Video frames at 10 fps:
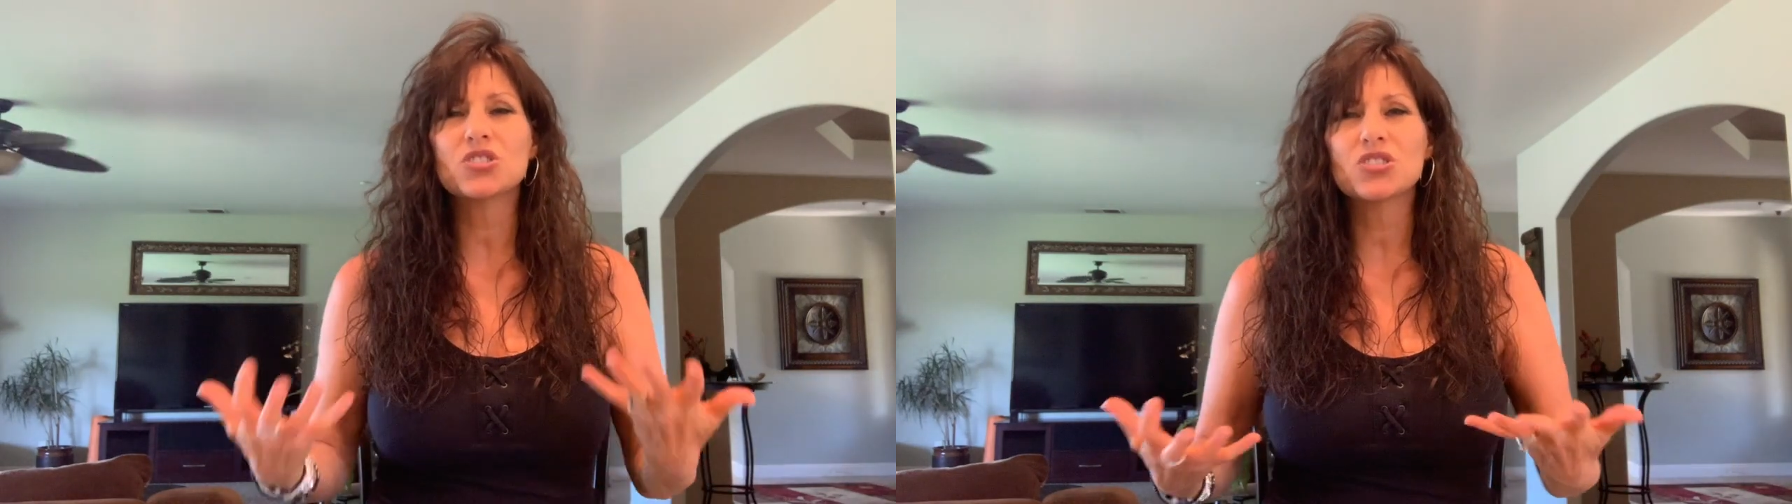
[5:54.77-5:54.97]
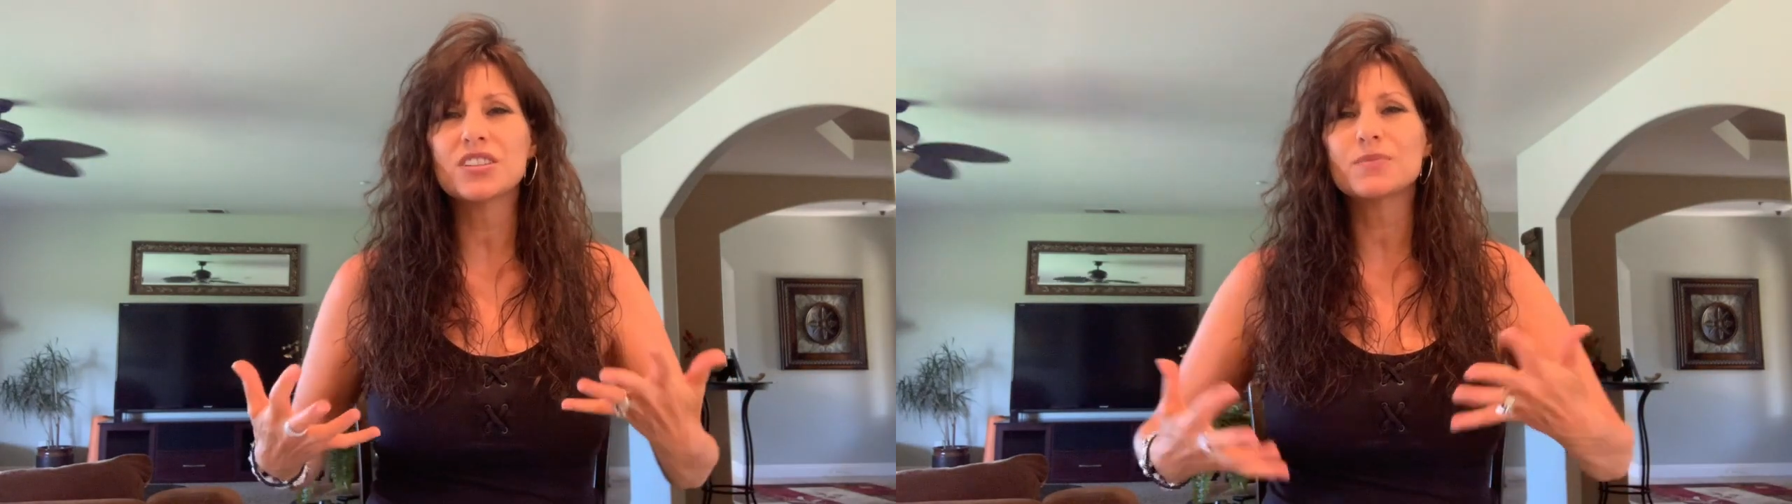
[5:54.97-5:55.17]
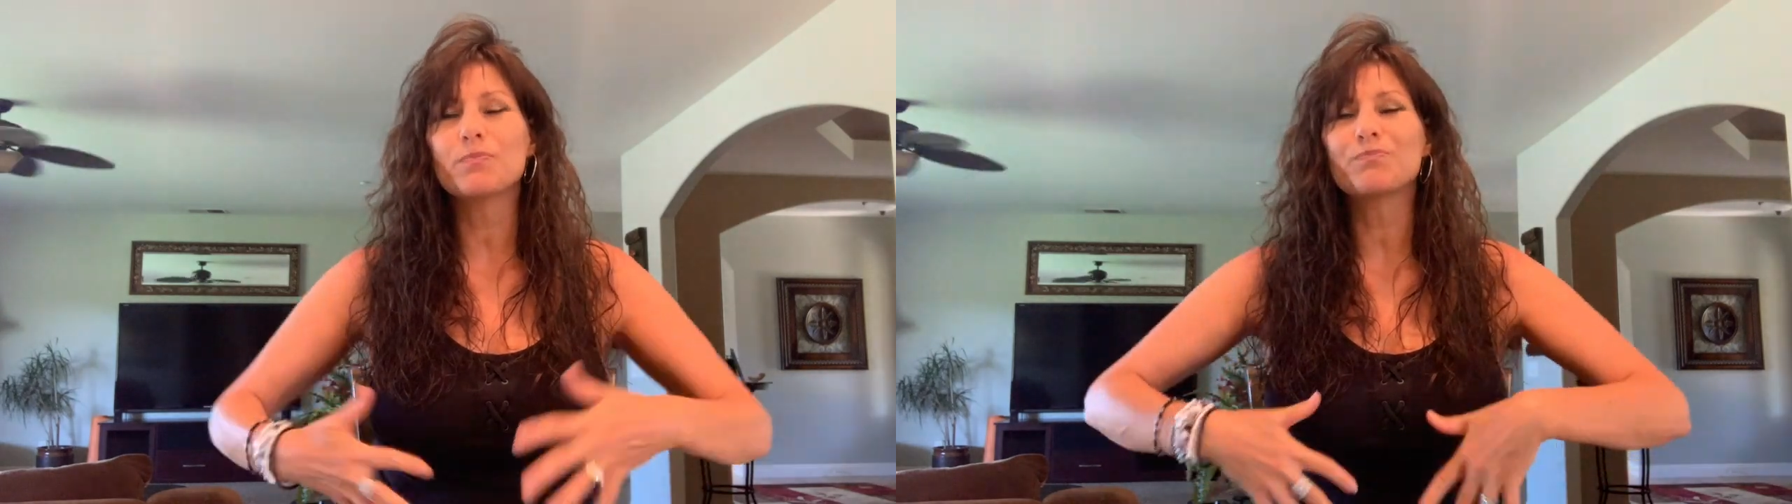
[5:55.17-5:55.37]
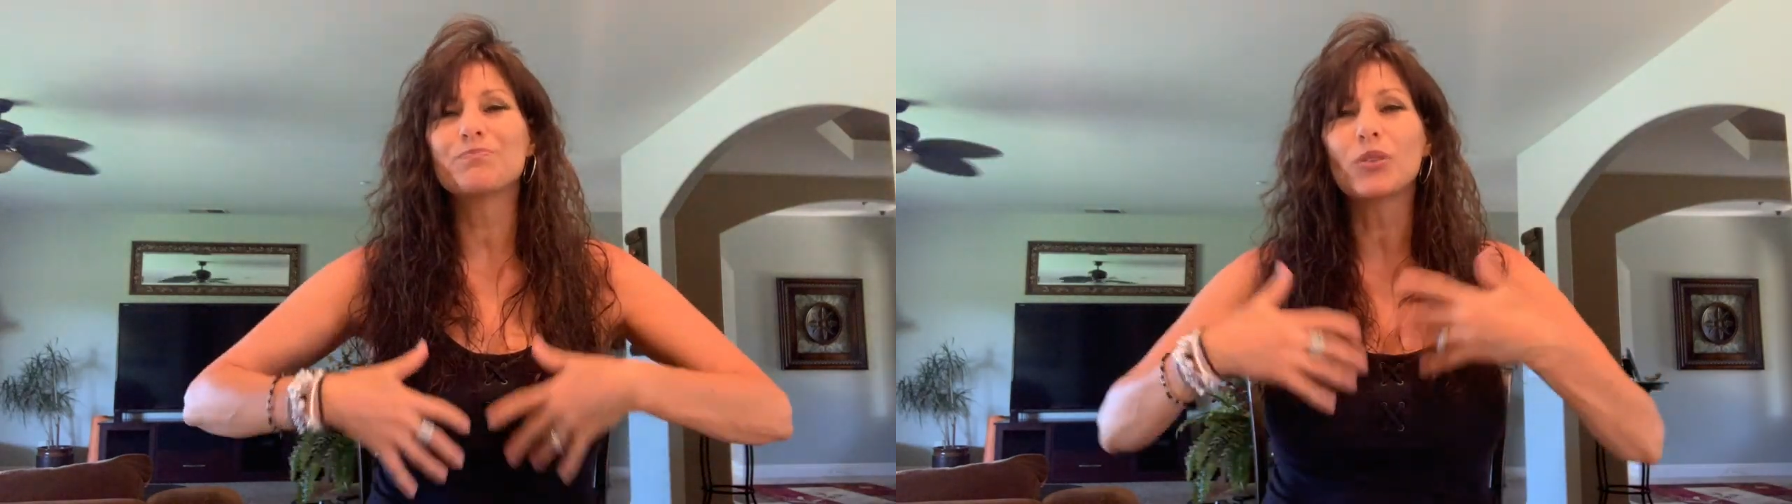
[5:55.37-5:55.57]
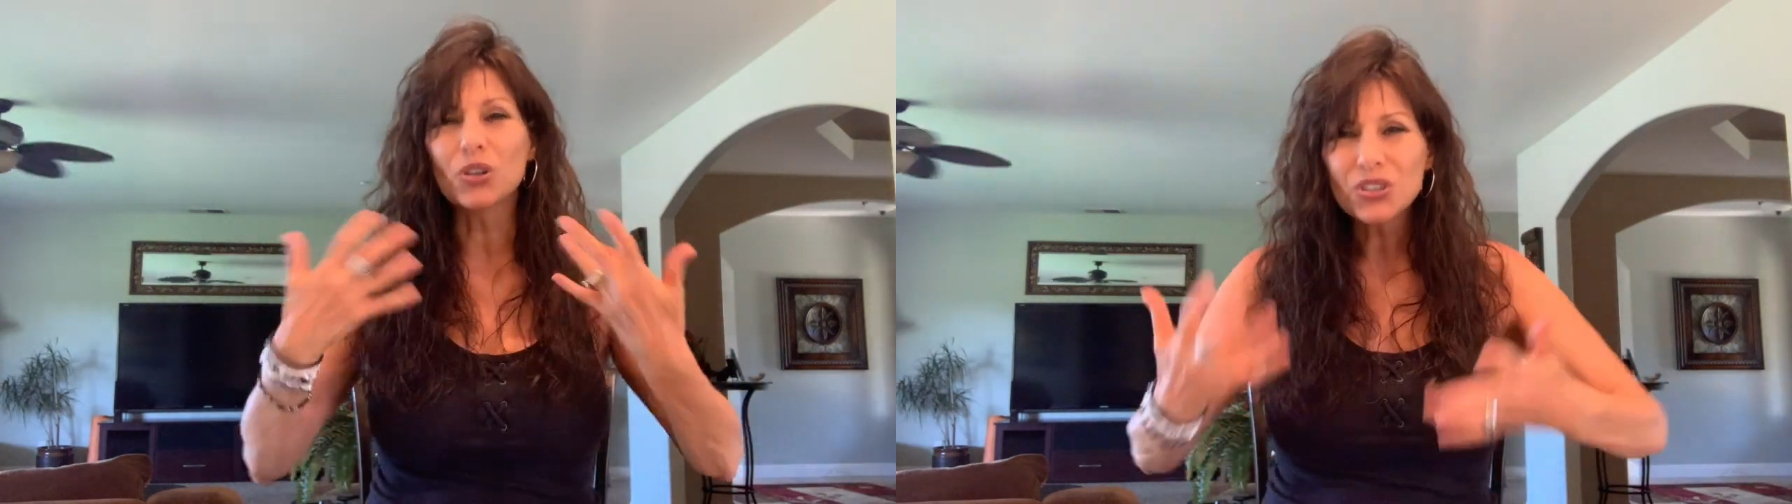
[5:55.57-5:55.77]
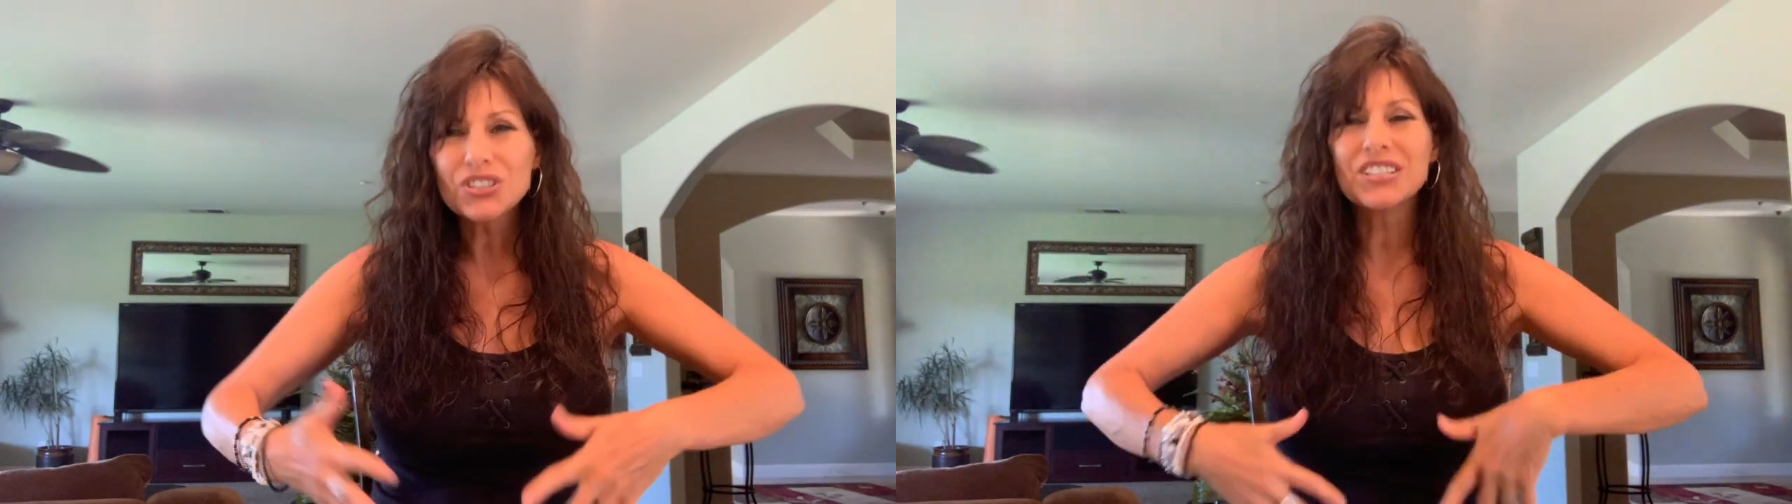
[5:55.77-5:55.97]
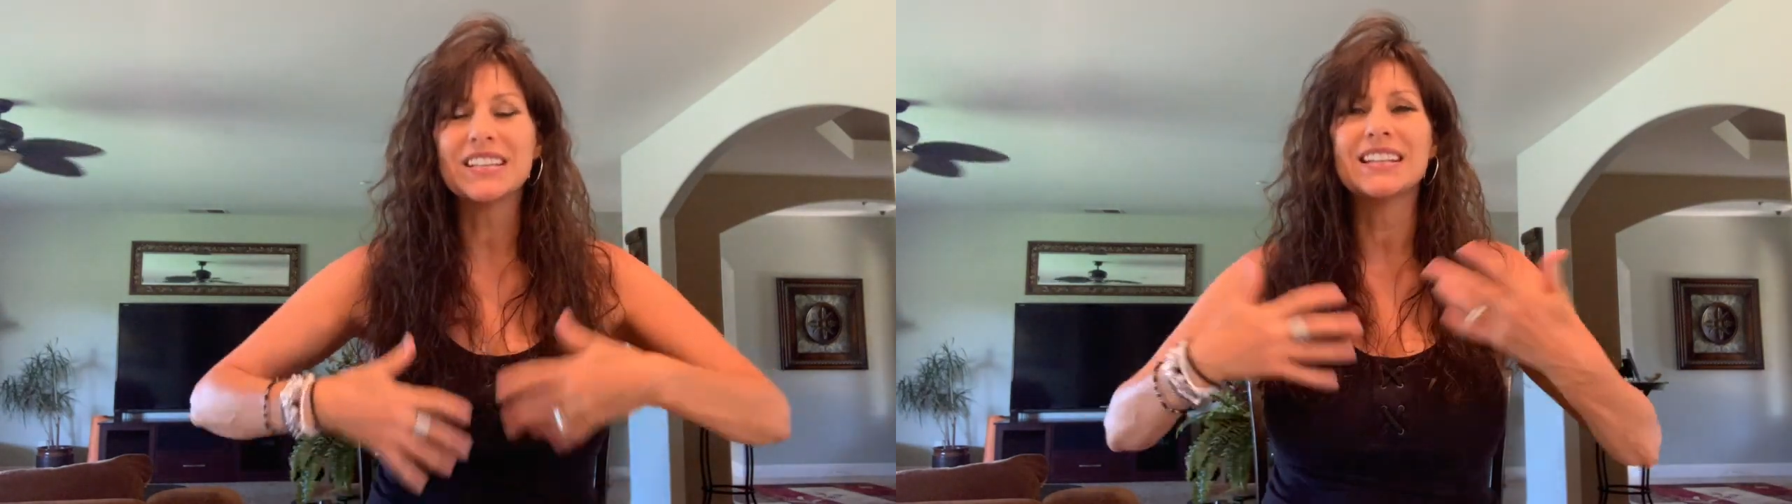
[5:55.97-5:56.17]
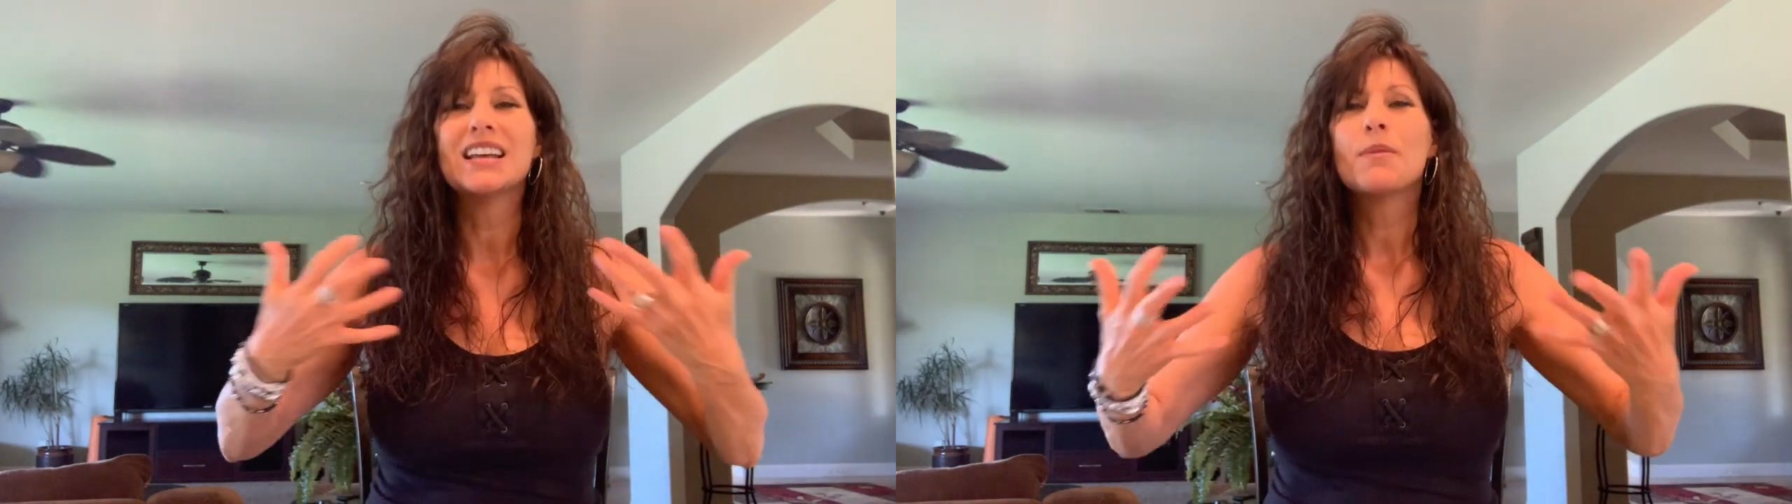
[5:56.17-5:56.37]
just
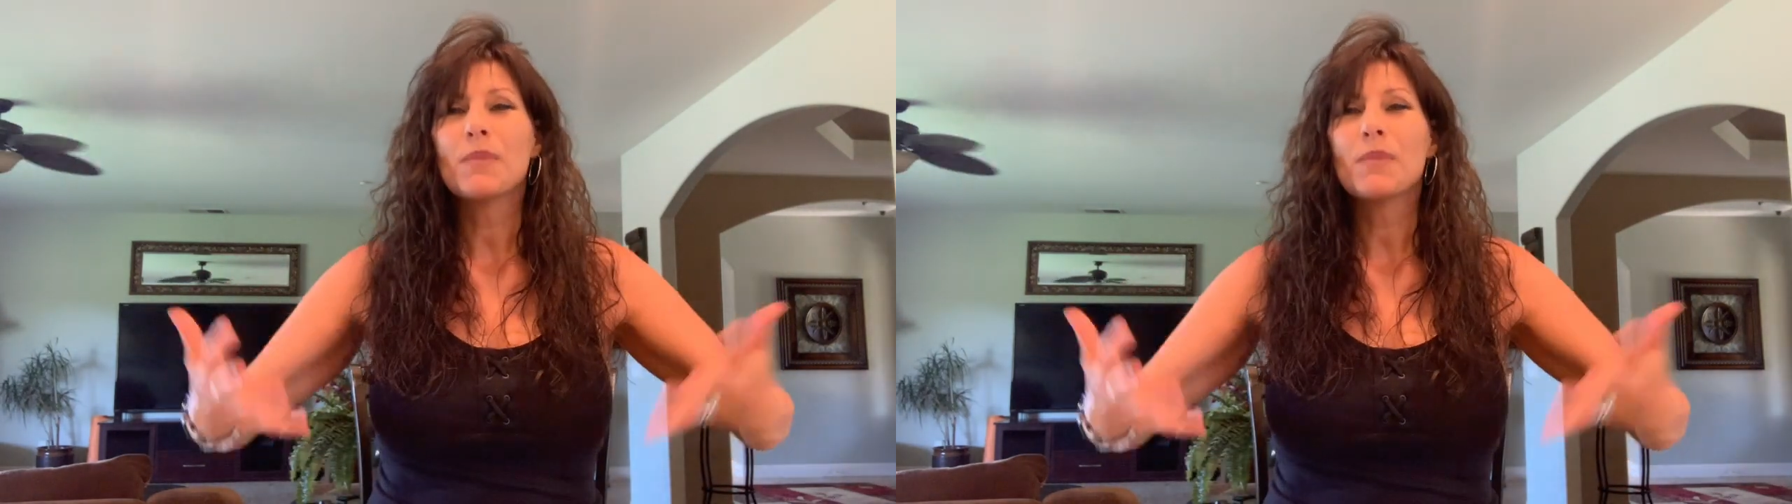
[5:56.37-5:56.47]
purging.